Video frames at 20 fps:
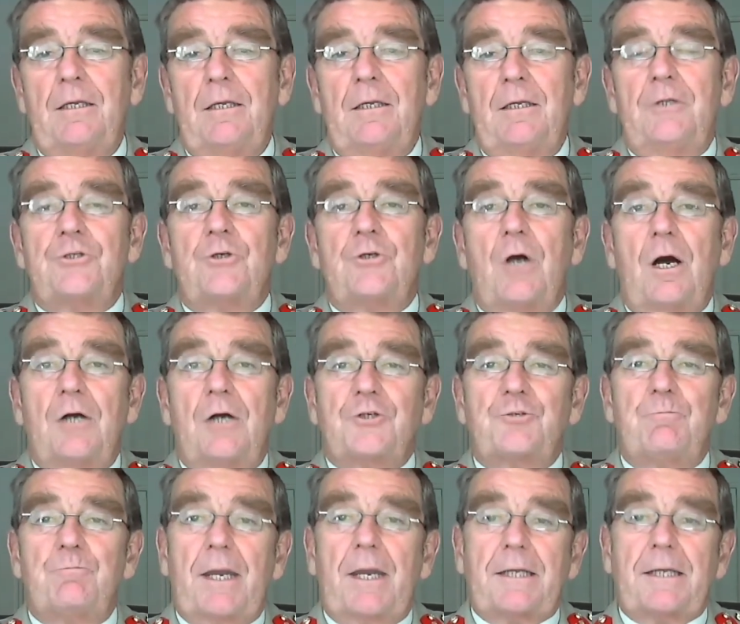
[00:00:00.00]
to ask
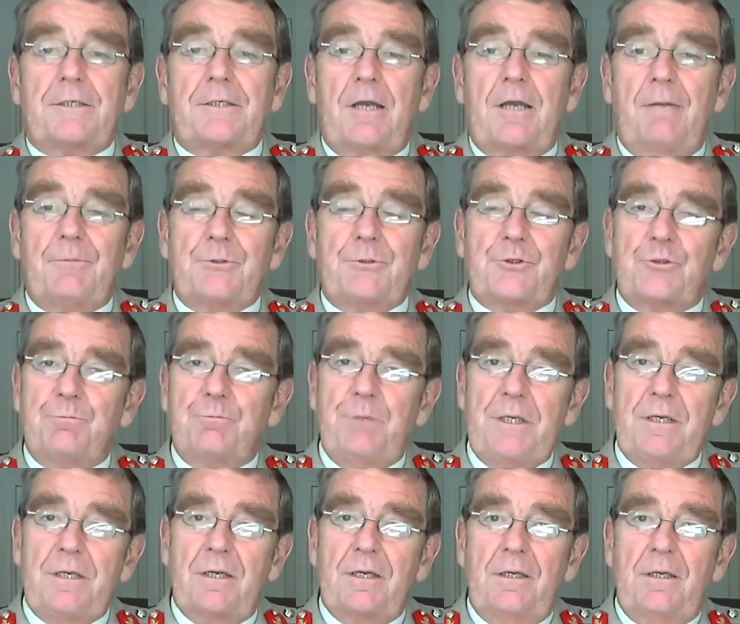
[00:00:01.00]
Mike to come and
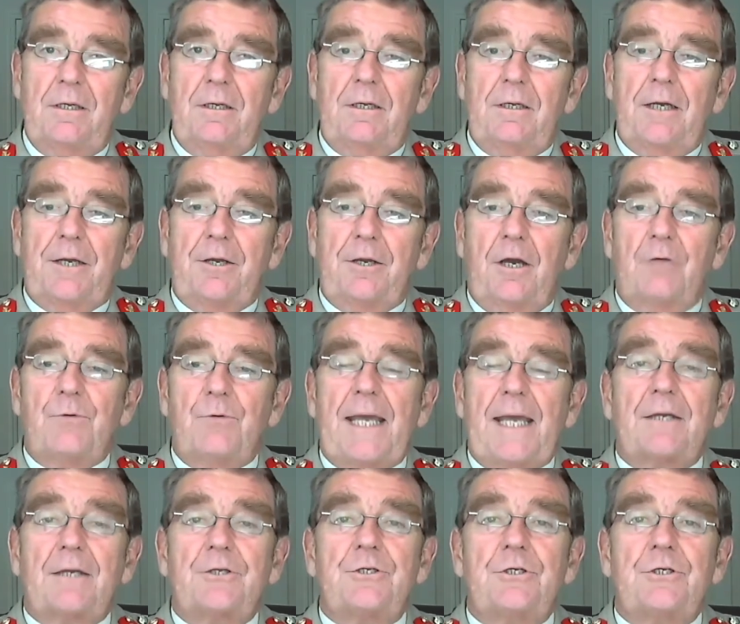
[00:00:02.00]
speak at our
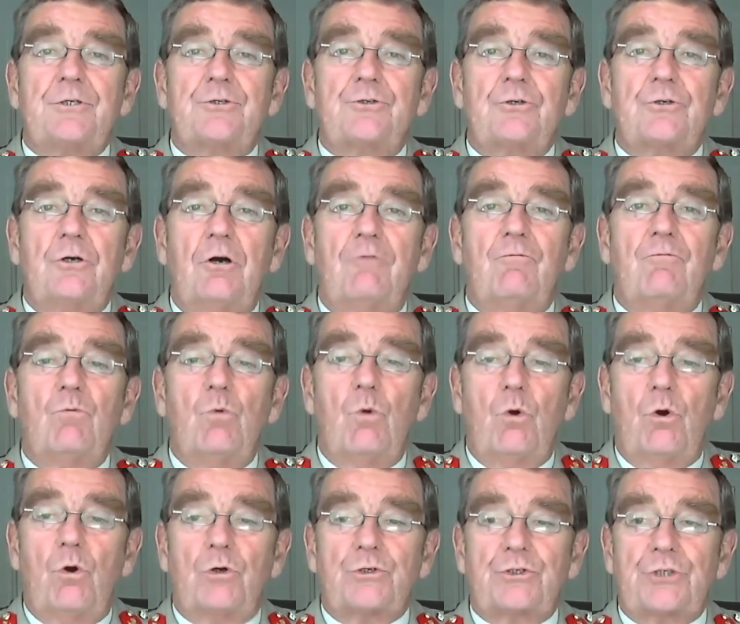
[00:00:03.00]
Realities of
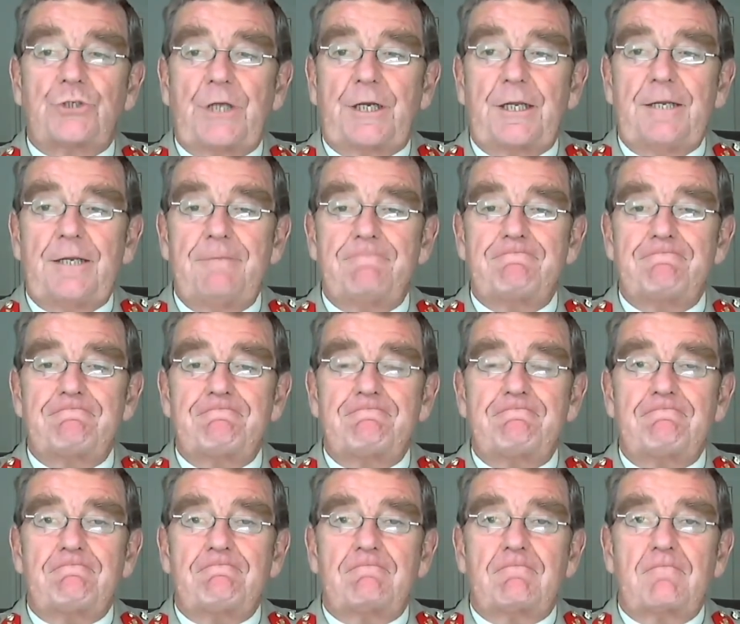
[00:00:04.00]
War study.
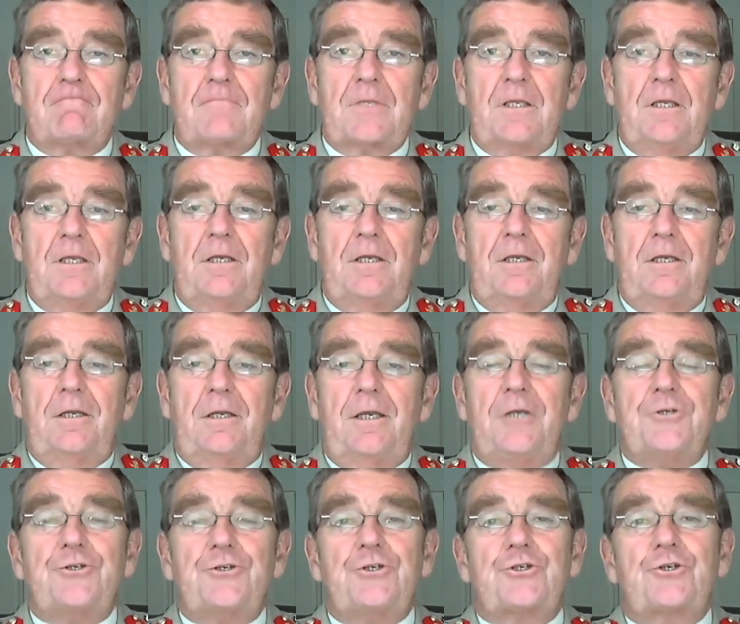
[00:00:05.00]

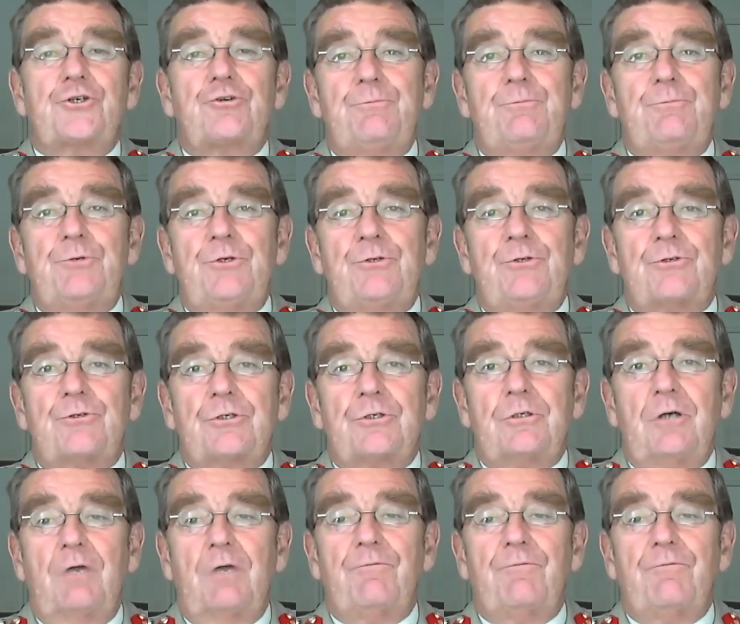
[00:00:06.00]
His descriptions of the